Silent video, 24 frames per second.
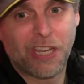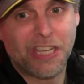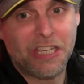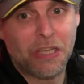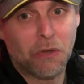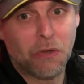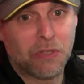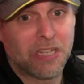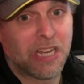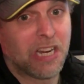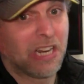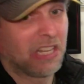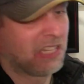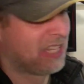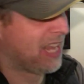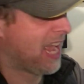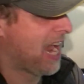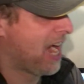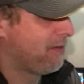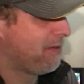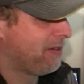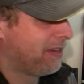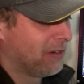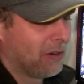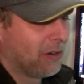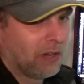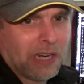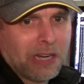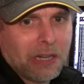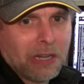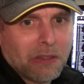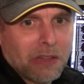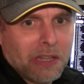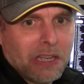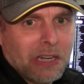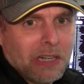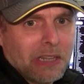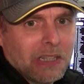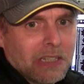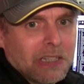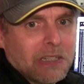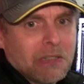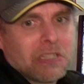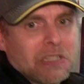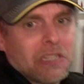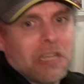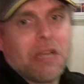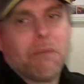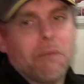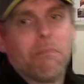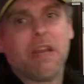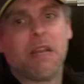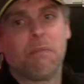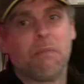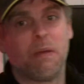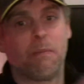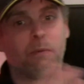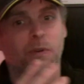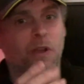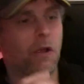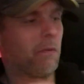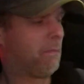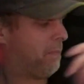utilitarian looking thing that many people don't